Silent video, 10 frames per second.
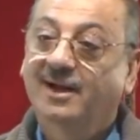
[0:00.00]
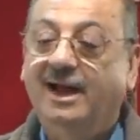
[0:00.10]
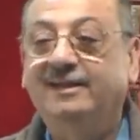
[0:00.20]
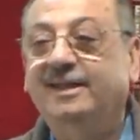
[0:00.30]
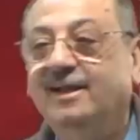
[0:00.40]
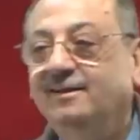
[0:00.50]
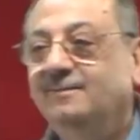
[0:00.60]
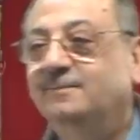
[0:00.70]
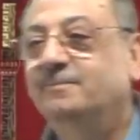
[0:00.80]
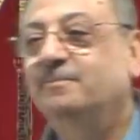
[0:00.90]
And then
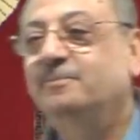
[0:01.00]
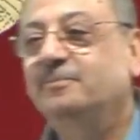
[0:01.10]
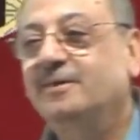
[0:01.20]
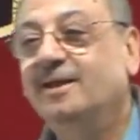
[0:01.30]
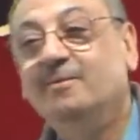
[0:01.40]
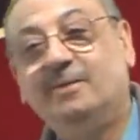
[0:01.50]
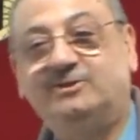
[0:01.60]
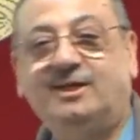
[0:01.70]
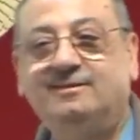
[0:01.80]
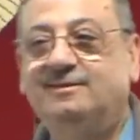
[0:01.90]

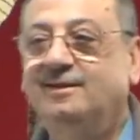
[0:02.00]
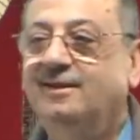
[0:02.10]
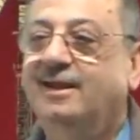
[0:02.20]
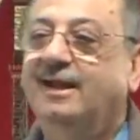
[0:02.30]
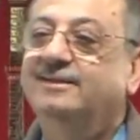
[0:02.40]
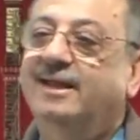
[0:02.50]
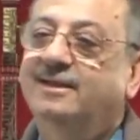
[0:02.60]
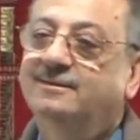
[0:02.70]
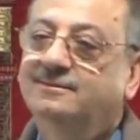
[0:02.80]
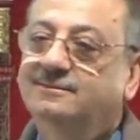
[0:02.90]
Mashat. And
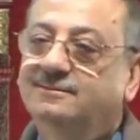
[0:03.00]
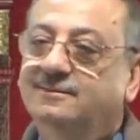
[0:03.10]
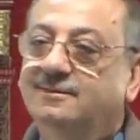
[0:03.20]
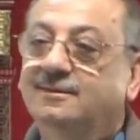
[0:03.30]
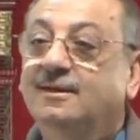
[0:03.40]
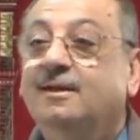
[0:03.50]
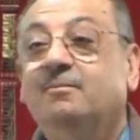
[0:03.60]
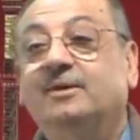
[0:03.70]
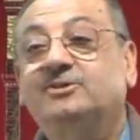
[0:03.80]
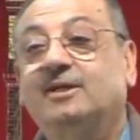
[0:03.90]
then
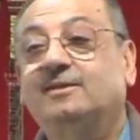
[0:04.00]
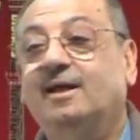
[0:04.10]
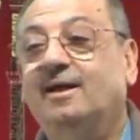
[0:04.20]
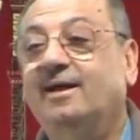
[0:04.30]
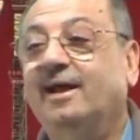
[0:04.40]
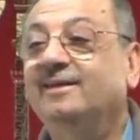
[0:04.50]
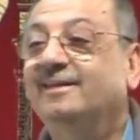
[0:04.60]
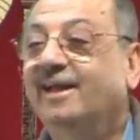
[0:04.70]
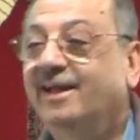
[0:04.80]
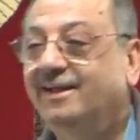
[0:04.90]
Mashata. And
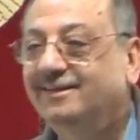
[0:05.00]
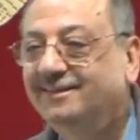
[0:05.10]
then